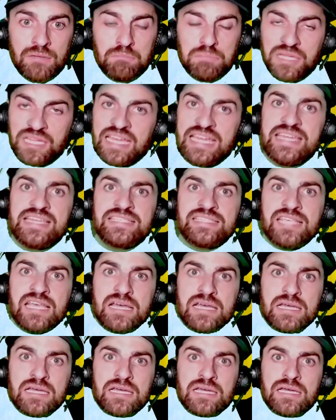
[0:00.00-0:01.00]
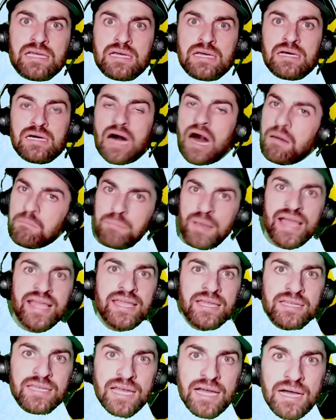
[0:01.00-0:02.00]
Please, I'm
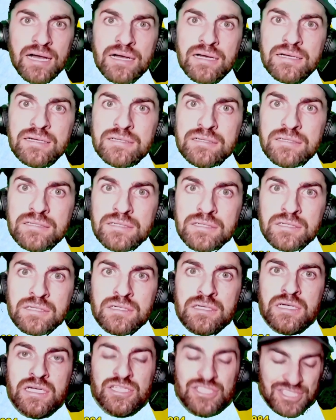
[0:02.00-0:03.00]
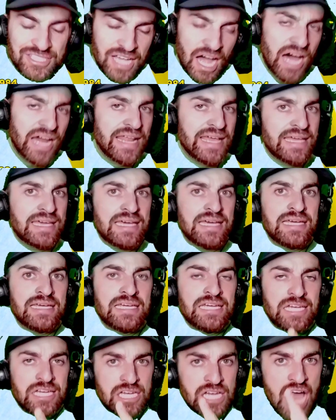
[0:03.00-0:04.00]
begging ya. Sonic,
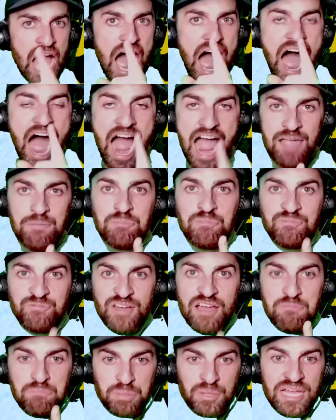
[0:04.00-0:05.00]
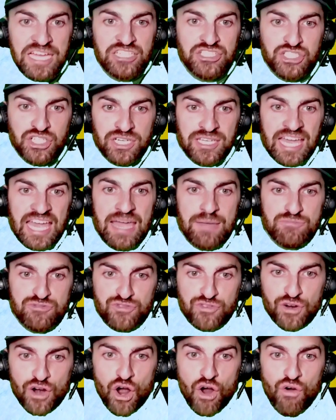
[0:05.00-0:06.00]
I have played your games
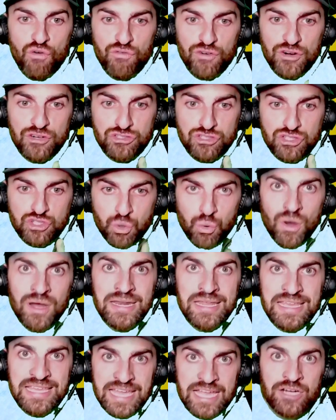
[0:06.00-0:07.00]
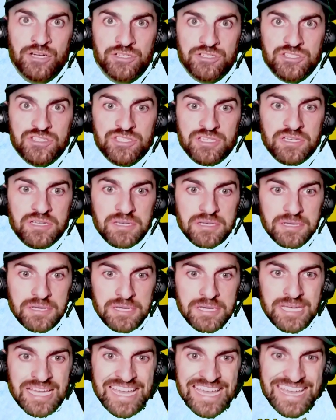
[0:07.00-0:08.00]
for over twenty years.
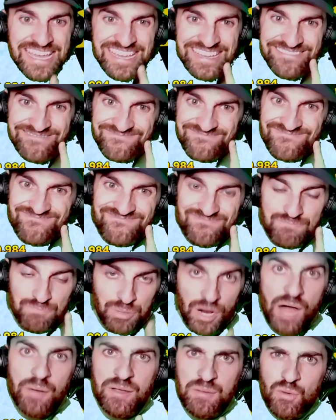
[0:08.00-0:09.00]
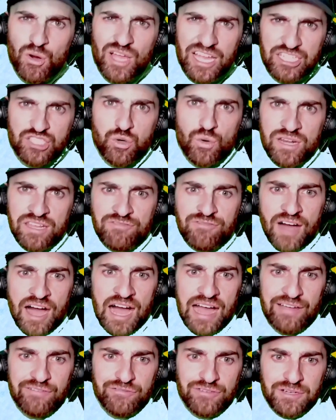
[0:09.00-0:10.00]
Probably more like
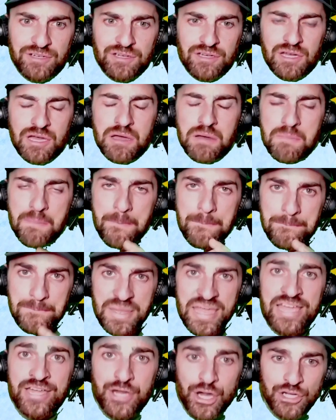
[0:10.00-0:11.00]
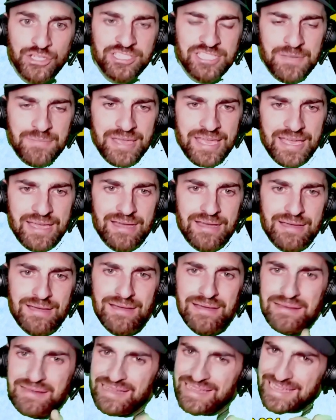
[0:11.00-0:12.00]
twenty-five. Be good to me.
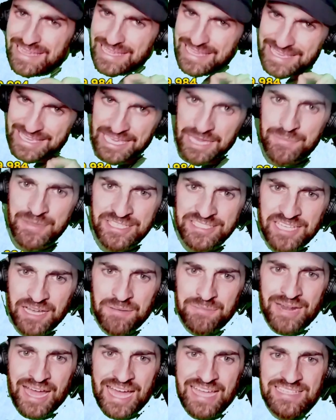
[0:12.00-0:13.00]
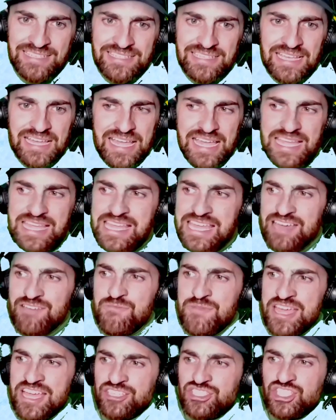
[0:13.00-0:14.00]
Give me something nice. Give
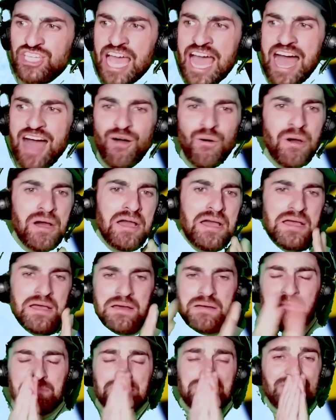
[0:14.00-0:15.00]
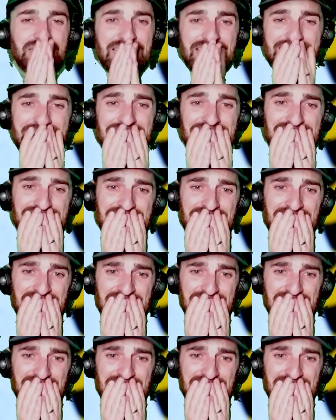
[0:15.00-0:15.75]
me a chow. Please!